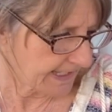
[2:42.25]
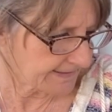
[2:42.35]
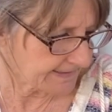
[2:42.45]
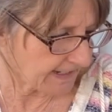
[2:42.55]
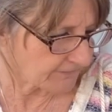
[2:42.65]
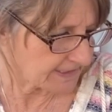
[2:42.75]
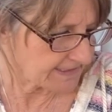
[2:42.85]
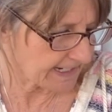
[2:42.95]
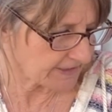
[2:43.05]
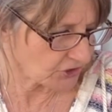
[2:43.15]
a safety
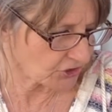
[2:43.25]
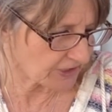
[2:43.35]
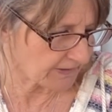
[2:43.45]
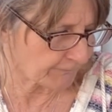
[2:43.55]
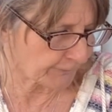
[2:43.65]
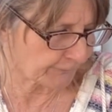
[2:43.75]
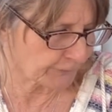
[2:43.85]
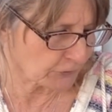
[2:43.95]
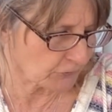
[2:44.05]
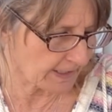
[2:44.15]
data sheet for
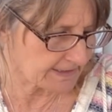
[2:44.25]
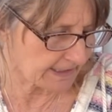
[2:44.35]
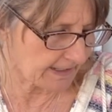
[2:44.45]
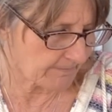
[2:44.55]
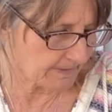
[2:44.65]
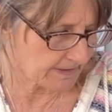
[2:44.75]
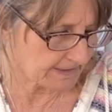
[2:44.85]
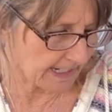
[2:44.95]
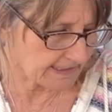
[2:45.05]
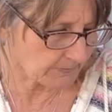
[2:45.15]
food grade
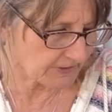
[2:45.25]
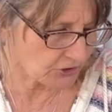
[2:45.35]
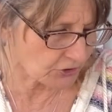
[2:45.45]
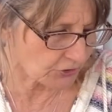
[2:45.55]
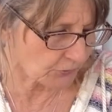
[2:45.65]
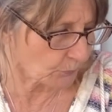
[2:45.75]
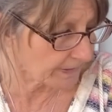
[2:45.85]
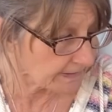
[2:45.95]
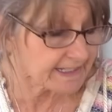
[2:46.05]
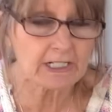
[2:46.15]
diatomaceous earth
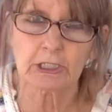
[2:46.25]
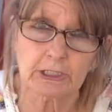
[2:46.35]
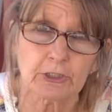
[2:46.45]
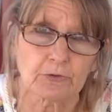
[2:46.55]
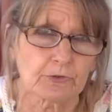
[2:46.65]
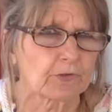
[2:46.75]
will include,